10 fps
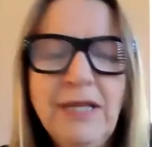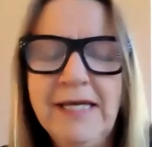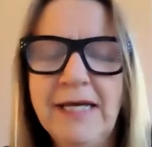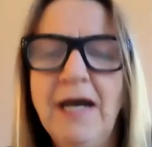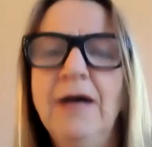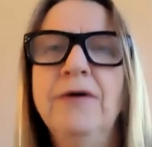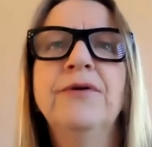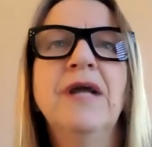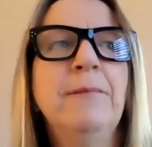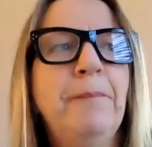lay
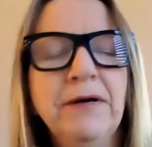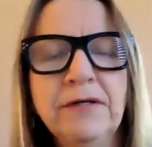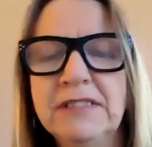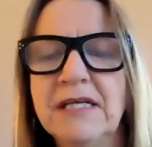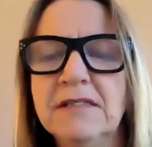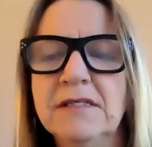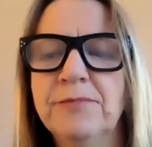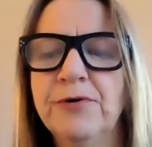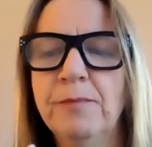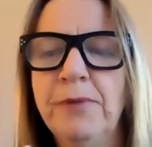out about a
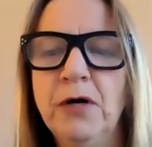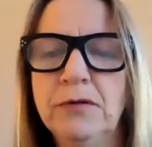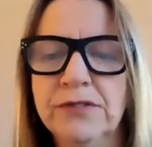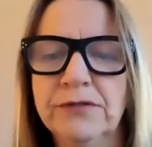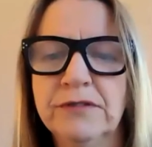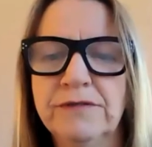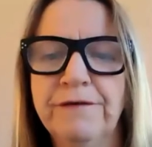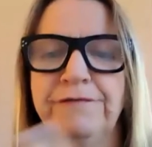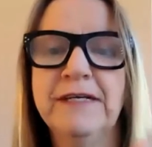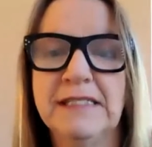dozen proposals
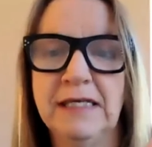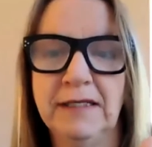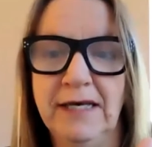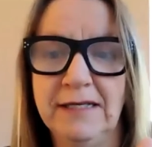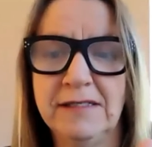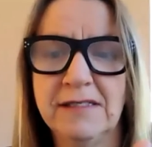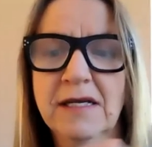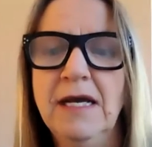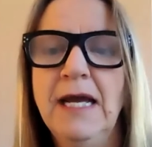for fixing this.